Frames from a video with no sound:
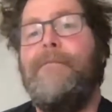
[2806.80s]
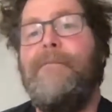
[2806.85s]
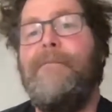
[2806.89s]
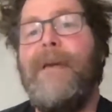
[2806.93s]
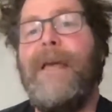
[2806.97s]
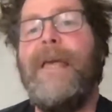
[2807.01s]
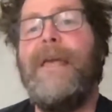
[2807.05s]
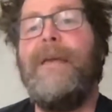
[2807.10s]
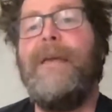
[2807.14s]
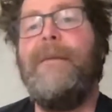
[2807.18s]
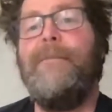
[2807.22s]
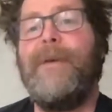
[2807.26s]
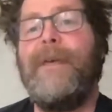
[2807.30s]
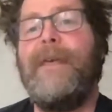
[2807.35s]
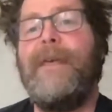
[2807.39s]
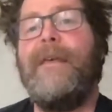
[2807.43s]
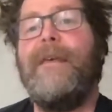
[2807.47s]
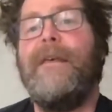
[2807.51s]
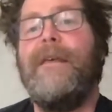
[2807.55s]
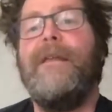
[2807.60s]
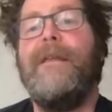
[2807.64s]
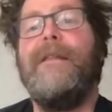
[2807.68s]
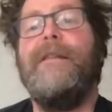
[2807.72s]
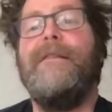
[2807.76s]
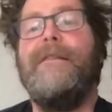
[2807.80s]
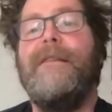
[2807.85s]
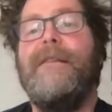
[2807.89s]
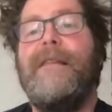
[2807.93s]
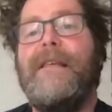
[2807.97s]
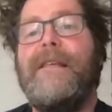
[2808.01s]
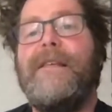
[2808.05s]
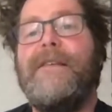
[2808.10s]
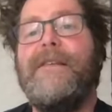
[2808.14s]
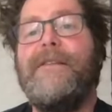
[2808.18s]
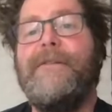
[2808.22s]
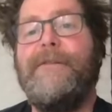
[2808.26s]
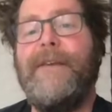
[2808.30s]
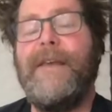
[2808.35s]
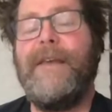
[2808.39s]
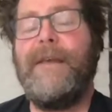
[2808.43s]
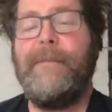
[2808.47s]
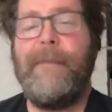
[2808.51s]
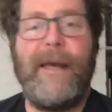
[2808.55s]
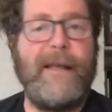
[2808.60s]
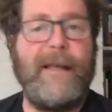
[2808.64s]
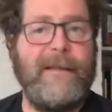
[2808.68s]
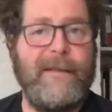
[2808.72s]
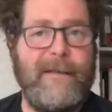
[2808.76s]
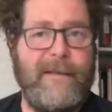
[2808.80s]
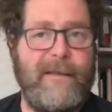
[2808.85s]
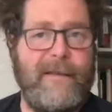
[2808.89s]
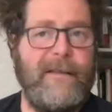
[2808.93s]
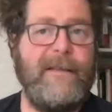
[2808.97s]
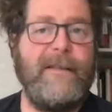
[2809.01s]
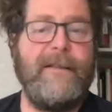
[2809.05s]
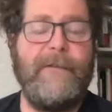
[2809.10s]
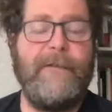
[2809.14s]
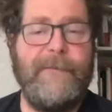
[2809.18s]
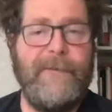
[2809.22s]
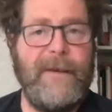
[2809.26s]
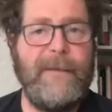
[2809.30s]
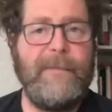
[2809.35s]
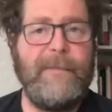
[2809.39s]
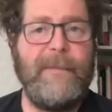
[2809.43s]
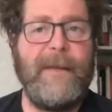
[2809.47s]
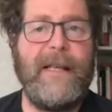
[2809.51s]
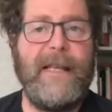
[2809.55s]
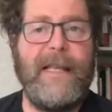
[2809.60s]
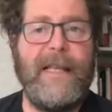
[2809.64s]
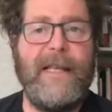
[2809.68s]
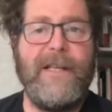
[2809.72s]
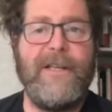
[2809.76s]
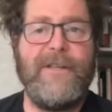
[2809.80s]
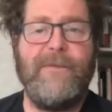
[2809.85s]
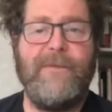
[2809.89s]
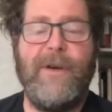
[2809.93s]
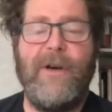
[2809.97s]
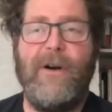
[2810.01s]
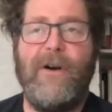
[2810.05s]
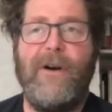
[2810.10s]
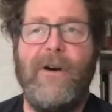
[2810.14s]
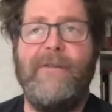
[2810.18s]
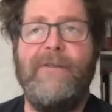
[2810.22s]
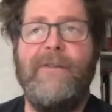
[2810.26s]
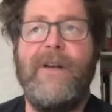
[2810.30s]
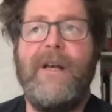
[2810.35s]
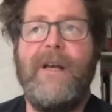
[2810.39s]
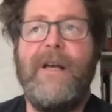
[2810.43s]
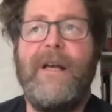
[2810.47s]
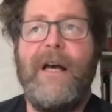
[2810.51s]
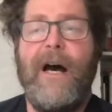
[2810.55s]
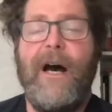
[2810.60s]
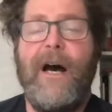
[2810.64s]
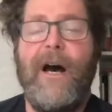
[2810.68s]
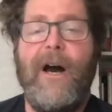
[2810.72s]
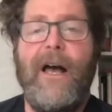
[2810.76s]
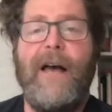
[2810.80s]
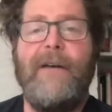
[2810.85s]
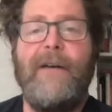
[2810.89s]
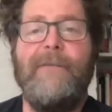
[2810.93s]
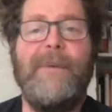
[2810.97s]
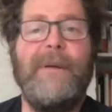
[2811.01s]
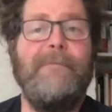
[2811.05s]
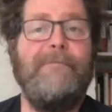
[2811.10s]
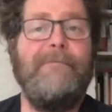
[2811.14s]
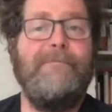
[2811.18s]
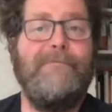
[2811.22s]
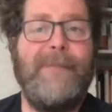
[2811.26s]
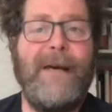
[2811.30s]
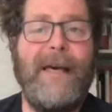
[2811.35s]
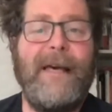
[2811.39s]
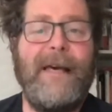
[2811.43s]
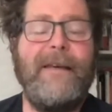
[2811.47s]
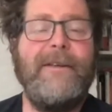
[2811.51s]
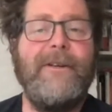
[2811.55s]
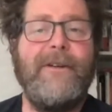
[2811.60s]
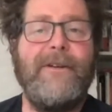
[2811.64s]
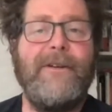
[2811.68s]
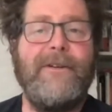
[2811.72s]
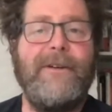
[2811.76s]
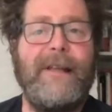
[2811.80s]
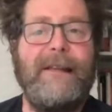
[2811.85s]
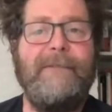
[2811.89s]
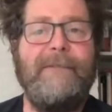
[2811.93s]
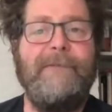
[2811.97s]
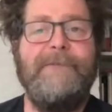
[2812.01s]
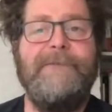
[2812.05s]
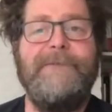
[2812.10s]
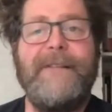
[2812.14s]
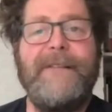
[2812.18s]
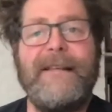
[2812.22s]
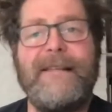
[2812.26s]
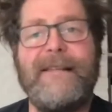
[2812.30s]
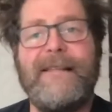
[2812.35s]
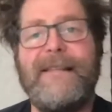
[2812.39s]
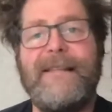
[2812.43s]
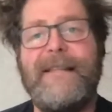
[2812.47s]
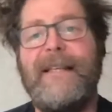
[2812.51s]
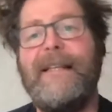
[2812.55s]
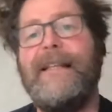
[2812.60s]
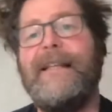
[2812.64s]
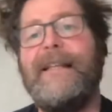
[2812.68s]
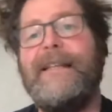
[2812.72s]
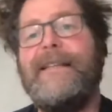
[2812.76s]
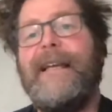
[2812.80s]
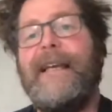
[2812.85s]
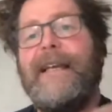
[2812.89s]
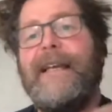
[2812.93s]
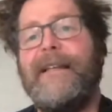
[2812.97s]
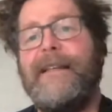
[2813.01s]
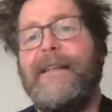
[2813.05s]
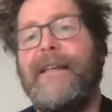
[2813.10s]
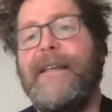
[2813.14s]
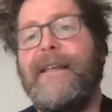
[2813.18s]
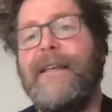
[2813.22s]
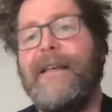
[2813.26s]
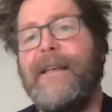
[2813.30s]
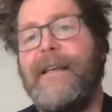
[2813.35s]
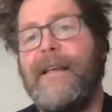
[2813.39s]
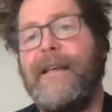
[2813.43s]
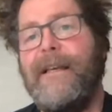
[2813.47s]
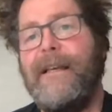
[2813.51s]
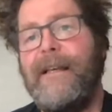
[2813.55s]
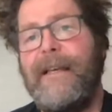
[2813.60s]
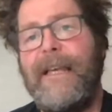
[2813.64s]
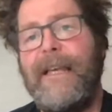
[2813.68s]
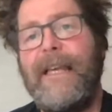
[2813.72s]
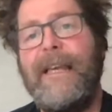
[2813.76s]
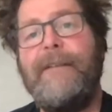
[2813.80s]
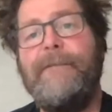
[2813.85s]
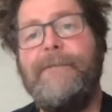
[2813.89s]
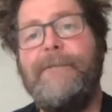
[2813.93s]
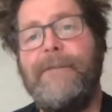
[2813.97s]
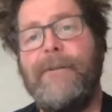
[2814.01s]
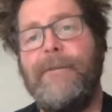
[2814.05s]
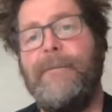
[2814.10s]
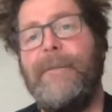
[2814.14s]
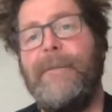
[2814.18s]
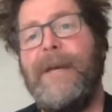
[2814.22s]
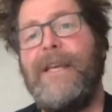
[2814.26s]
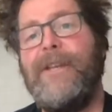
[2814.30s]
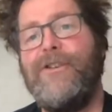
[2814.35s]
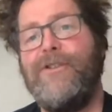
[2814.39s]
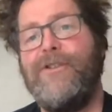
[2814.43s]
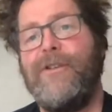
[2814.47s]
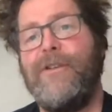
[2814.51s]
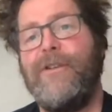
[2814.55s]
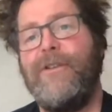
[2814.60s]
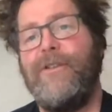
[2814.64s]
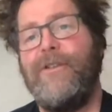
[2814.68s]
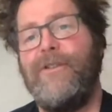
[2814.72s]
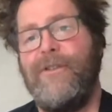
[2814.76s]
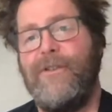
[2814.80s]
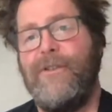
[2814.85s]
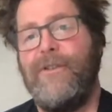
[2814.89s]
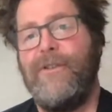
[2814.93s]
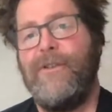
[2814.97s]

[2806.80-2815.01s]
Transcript: maybe these females, the female leaders we are, have been better in facilitating information,